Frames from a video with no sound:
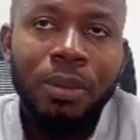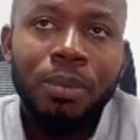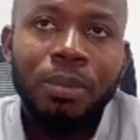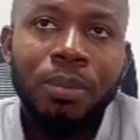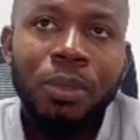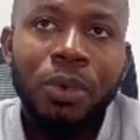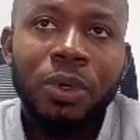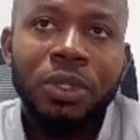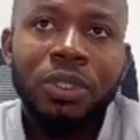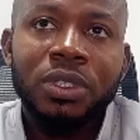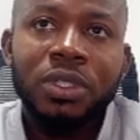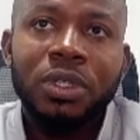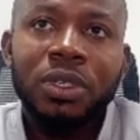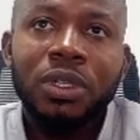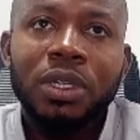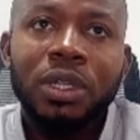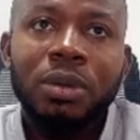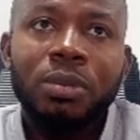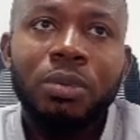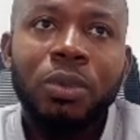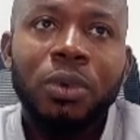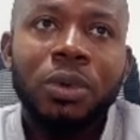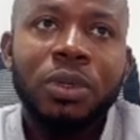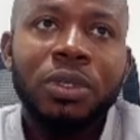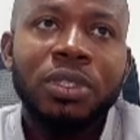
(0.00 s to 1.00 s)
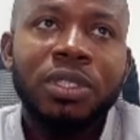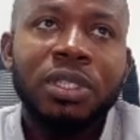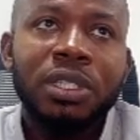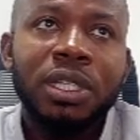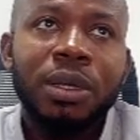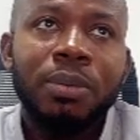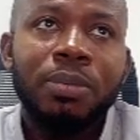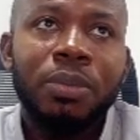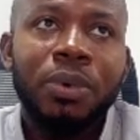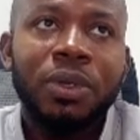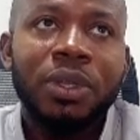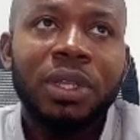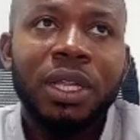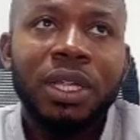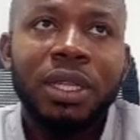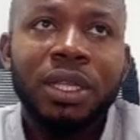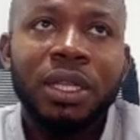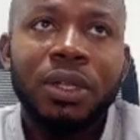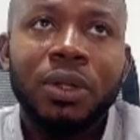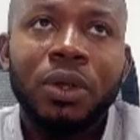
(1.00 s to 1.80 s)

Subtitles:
But the most important thing,